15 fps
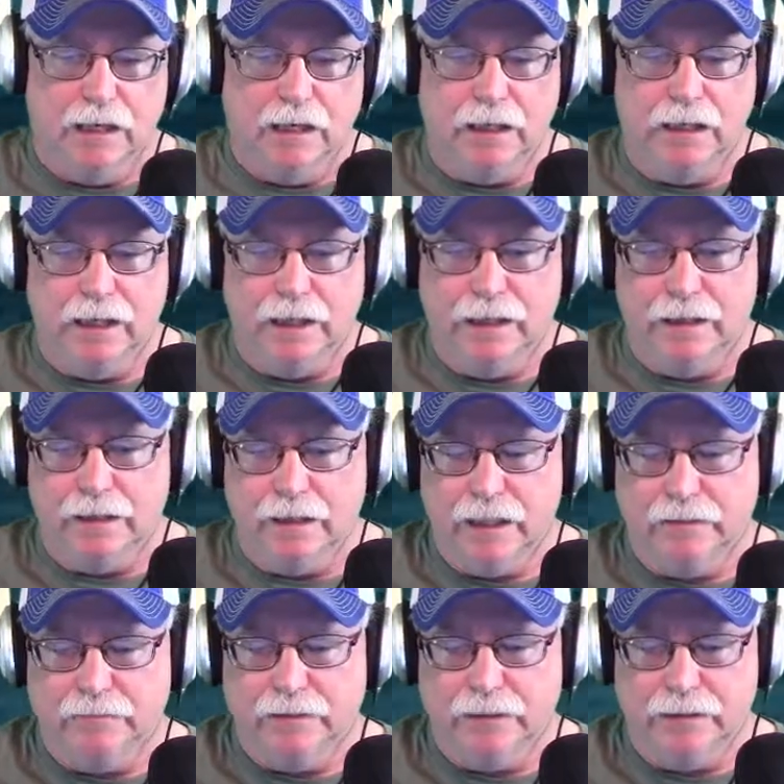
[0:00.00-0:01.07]
And
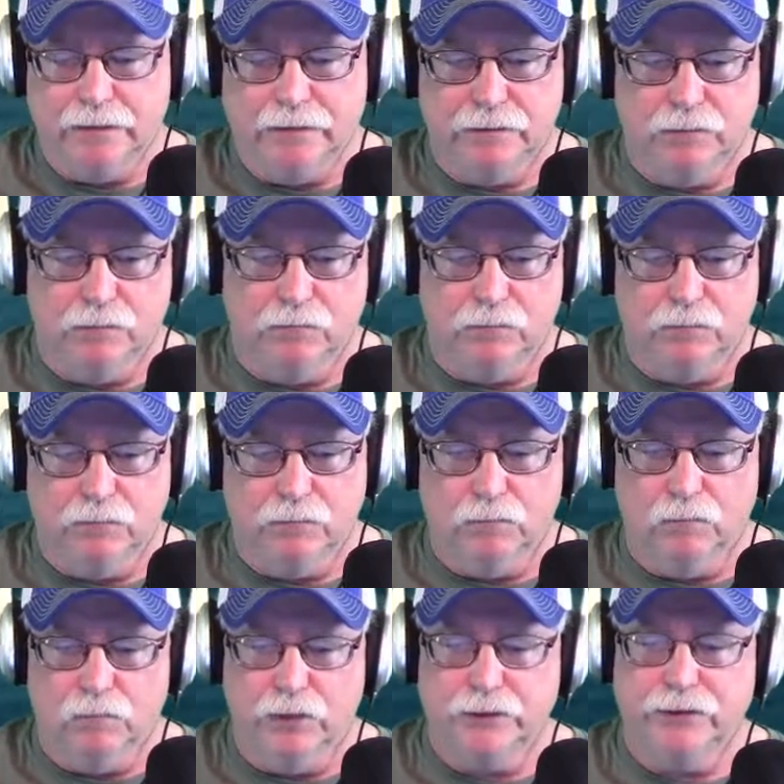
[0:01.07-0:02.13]
I've said,
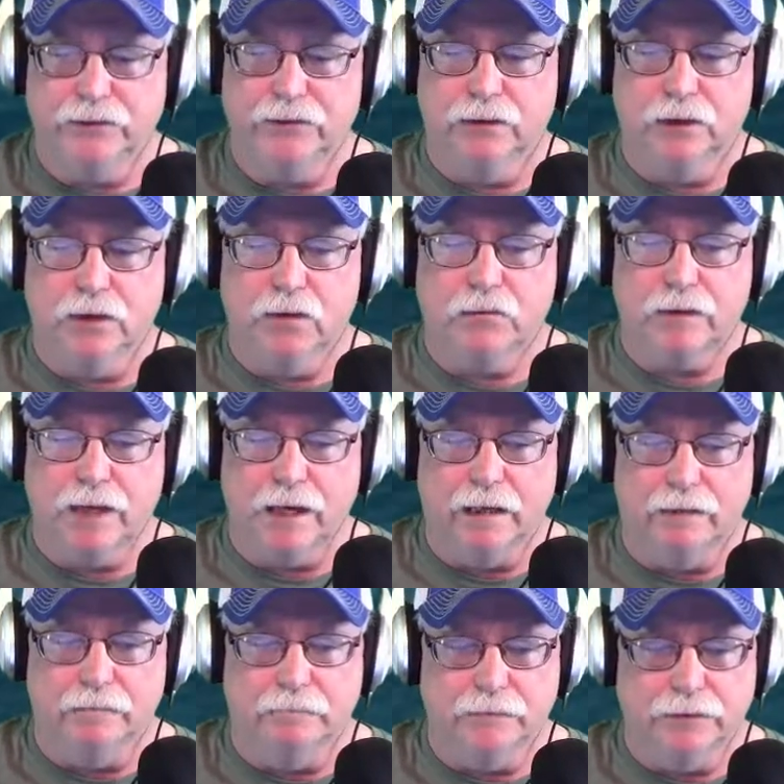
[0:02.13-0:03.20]
once you
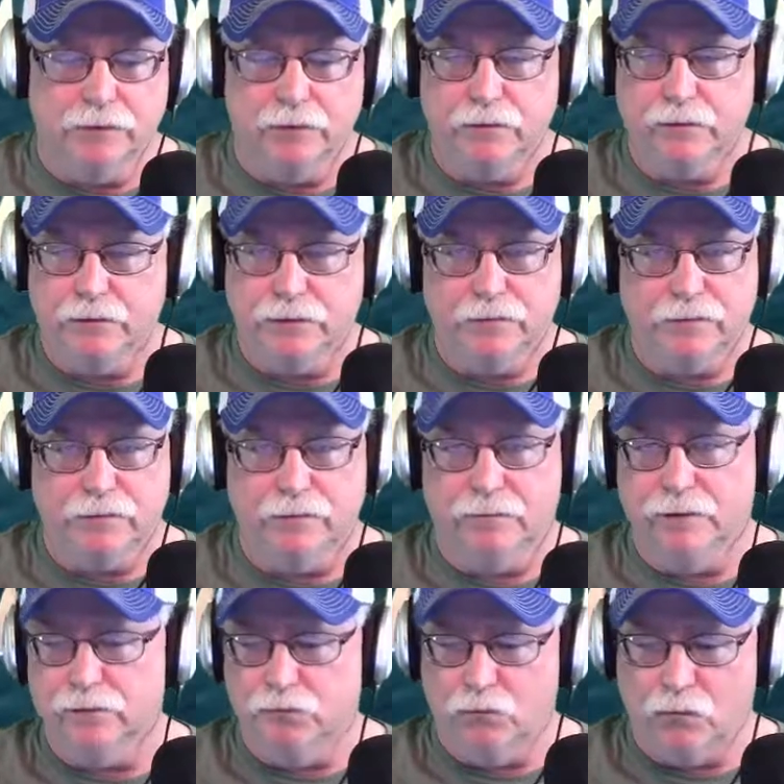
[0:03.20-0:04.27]
locate them, you
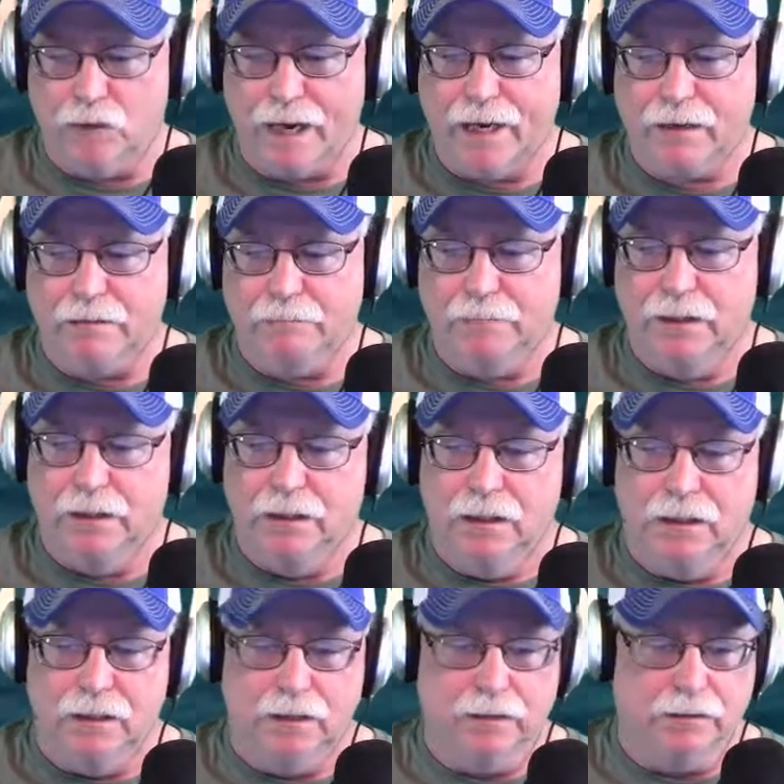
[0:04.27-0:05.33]
can just whack them.
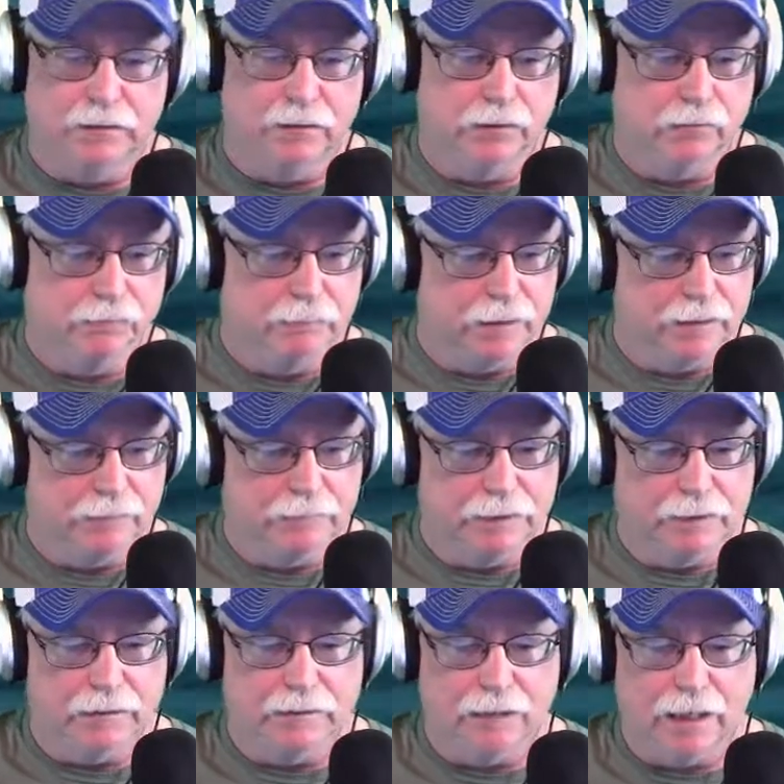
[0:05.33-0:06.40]
Many,
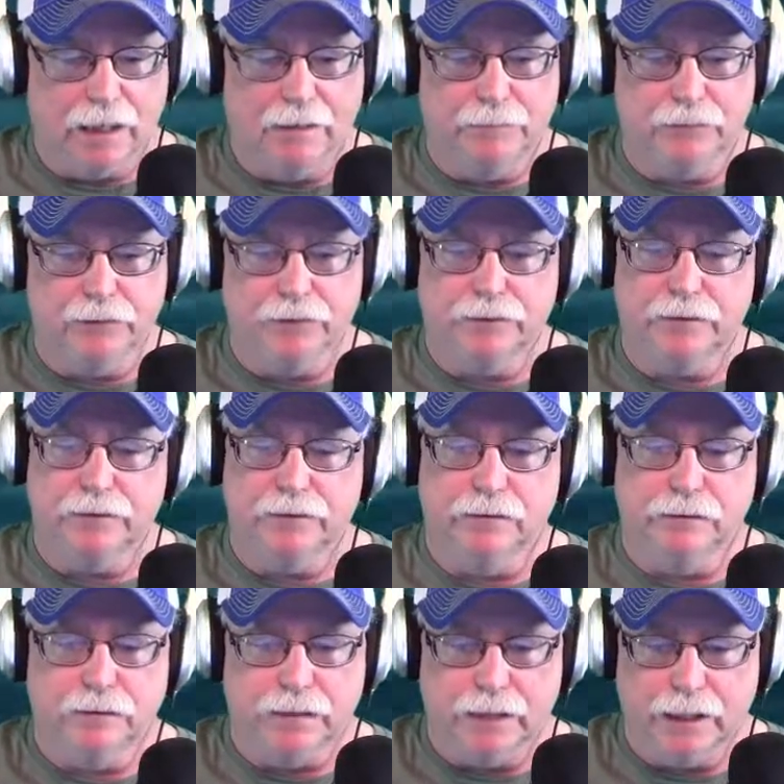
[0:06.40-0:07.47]
many times you
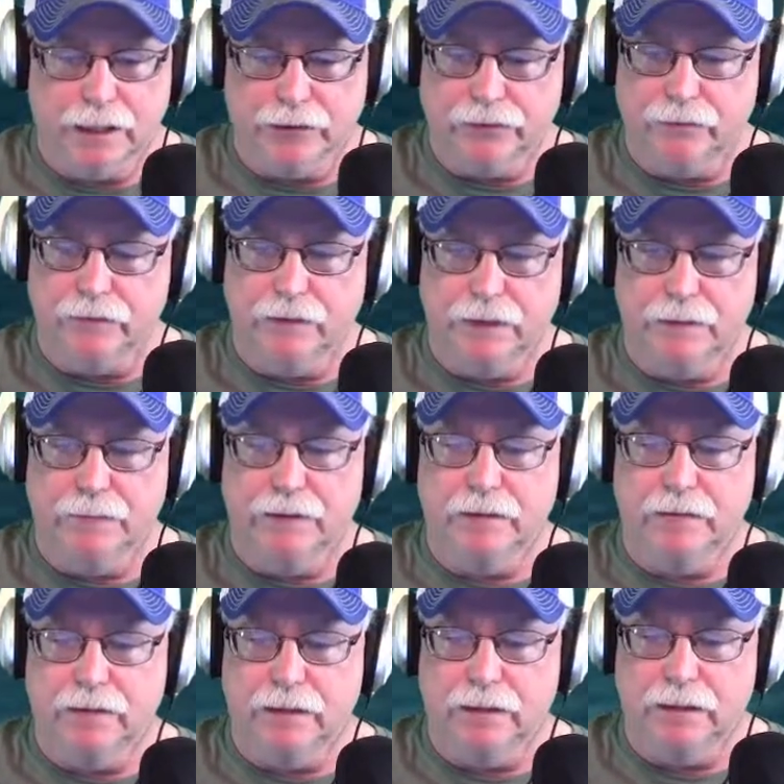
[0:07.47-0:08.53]
can catch your limit